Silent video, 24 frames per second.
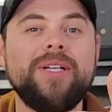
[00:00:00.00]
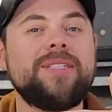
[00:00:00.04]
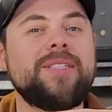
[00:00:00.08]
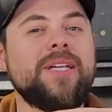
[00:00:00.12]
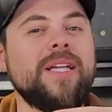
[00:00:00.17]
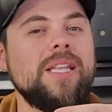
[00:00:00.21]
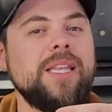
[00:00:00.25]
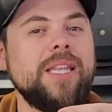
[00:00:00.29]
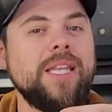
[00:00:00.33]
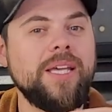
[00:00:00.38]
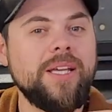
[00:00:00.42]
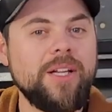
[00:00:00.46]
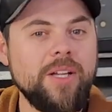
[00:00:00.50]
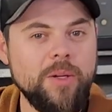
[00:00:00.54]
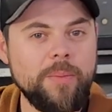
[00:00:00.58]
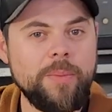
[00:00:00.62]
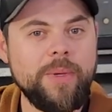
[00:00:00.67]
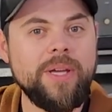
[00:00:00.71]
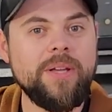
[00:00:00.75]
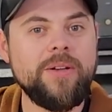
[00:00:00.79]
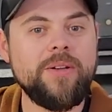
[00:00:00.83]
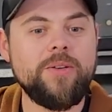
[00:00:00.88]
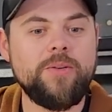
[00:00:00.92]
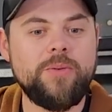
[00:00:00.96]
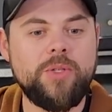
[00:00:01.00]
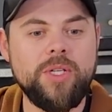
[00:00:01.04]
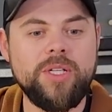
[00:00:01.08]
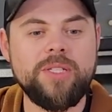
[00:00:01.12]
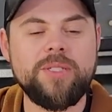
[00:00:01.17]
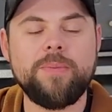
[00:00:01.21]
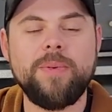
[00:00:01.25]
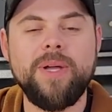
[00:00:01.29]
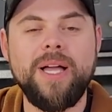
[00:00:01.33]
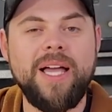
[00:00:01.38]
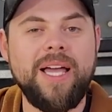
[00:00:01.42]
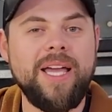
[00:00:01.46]
is a little bit
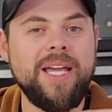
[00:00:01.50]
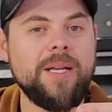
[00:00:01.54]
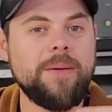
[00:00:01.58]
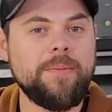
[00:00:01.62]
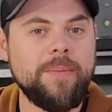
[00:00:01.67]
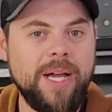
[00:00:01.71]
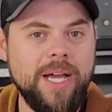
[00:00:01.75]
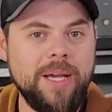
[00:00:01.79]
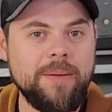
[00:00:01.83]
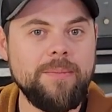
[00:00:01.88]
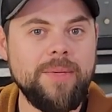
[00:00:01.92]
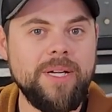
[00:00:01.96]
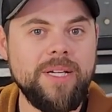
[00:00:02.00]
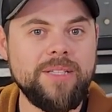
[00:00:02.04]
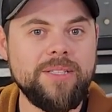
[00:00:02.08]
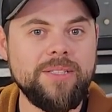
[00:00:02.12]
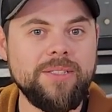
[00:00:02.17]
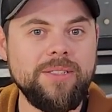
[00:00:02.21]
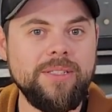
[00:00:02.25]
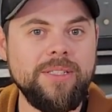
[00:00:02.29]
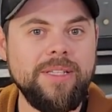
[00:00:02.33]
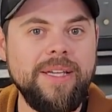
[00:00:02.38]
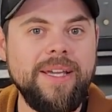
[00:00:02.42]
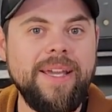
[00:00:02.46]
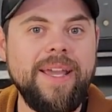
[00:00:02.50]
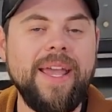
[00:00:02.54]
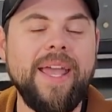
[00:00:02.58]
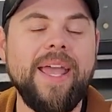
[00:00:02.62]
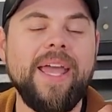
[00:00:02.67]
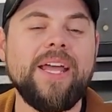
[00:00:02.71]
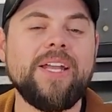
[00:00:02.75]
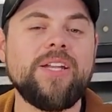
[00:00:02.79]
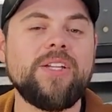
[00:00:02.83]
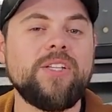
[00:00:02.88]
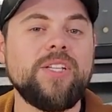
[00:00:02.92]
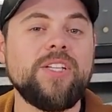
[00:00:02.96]
just behind my muzzle
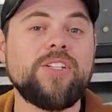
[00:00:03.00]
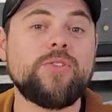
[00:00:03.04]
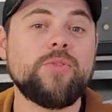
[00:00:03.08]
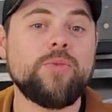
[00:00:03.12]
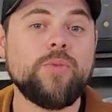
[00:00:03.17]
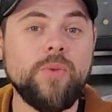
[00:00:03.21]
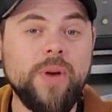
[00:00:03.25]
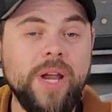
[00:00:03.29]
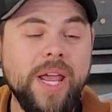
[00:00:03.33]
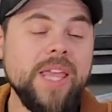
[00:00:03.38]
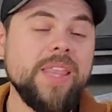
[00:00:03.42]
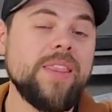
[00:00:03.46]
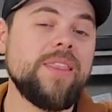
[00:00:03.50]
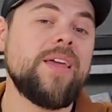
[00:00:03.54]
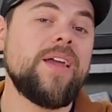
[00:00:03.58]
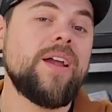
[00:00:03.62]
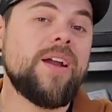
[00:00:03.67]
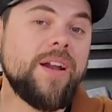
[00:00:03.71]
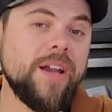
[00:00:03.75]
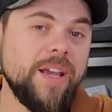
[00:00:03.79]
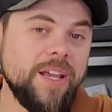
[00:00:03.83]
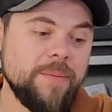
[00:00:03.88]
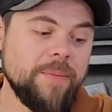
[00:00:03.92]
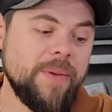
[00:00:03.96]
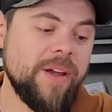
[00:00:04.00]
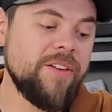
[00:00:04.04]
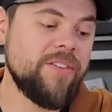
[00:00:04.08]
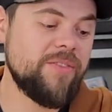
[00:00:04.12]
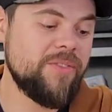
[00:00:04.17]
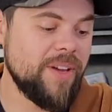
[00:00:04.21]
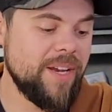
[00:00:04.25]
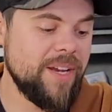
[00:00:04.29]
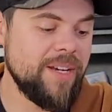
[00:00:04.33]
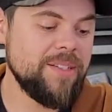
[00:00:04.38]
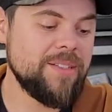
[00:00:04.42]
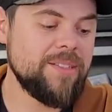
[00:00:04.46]
and it's right there in my
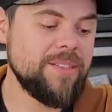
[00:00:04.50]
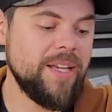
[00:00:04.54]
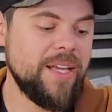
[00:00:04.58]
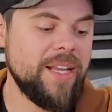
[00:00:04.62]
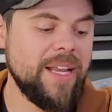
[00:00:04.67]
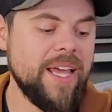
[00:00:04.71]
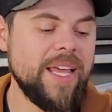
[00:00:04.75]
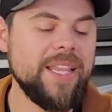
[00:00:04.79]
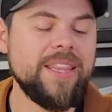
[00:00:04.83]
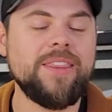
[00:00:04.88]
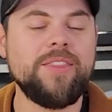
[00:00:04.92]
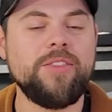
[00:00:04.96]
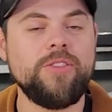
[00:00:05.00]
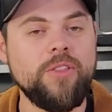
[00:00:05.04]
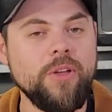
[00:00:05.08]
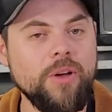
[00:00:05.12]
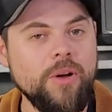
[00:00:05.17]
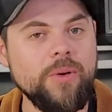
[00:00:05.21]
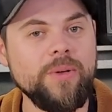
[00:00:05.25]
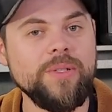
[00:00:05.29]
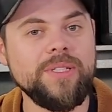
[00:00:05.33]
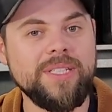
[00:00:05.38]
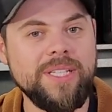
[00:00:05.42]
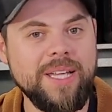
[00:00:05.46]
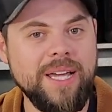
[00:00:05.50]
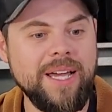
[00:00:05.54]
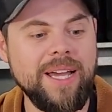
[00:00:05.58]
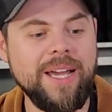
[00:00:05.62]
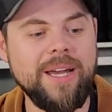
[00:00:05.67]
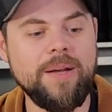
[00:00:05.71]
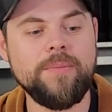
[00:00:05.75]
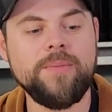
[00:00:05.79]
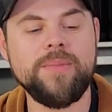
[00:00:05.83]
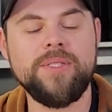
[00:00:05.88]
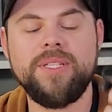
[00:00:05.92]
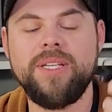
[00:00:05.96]
face. And at those
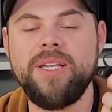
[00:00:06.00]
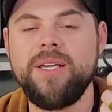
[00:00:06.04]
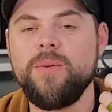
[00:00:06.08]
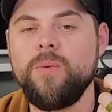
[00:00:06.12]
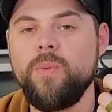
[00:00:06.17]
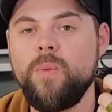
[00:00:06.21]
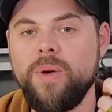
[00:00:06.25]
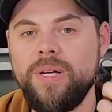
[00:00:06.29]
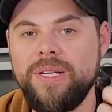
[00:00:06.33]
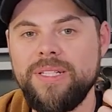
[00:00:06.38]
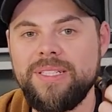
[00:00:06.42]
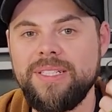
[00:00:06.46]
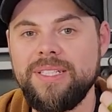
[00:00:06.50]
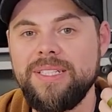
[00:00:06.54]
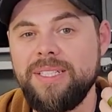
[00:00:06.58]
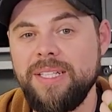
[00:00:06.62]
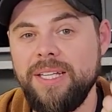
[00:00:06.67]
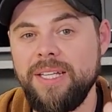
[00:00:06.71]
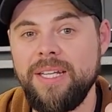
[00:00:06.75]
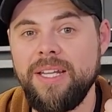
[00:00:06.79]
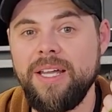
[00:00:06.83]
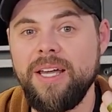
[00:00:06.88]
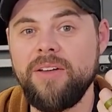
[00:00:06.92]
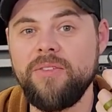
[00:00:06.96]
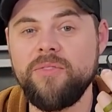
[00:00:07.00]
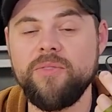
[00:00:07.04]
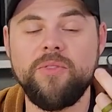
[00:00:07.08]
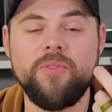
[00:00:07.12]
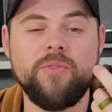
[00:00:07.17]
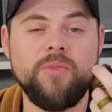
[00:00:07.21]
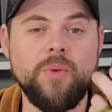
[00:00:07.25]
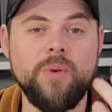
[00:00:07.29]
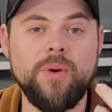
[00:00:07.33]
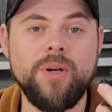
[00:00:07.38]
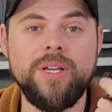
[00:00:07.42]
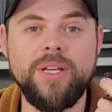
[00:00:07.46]
times, it wasn't enough
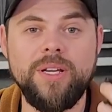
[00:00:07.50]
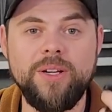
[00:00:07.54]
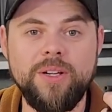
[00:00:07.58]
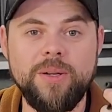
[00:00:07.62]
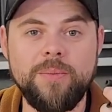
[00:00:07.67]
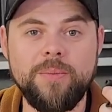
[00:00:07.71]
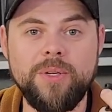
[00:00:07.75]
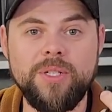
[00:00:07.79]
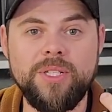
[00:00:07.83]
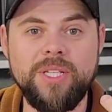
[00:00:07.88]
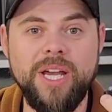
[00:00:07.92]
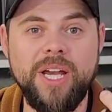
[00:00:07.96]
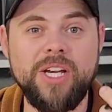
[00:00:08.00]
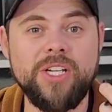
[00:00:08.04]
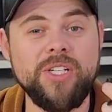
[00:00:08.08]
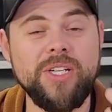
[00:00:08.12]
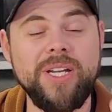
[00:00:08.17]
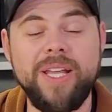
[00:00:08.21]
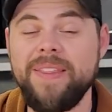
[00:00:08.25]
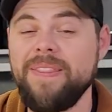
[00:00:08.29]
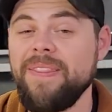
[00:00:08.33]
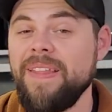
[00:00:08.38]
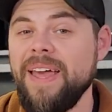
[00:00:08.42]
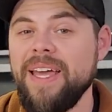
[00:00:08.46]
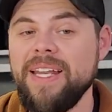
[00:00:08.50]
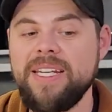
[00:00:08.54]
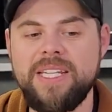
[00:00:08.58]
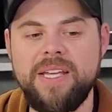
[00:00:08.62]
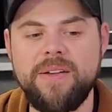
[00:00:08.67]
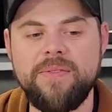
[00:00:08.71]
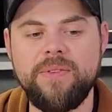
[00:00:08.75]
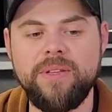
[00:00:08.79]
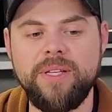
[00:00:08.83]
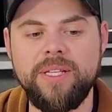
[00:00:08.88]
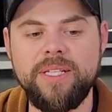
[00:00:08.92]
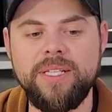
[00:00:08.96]
for hearing protection, and that
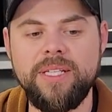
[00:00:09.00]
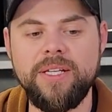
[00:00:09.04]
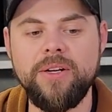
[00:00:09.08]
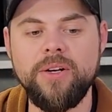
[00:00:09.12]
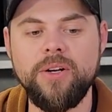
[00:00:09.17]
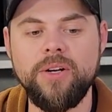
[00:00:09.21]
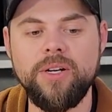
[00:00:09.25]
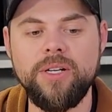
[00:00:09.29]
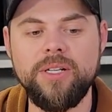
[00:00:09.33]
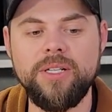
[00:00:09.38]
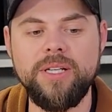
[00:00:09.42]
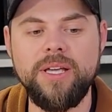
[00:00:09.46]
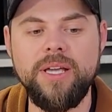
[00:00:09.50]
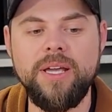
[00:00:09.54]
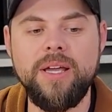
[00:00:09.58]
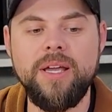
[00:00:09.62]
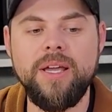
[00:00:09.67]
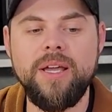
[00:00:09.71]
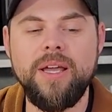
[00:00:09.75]
definitely did hurt.